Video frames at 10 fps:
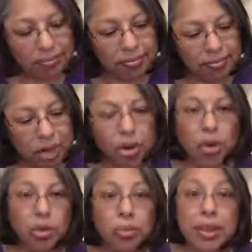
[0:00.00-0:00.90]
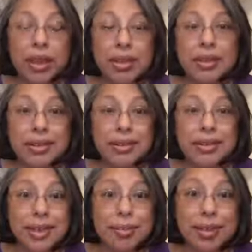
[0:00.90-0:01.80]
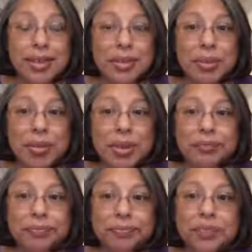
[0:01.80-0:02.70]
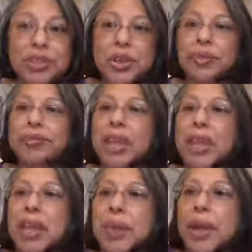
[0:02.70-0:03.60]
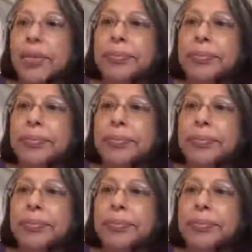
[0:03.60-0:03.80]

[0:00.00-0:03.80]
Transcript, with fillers: our whole being to the present moment. So here we go.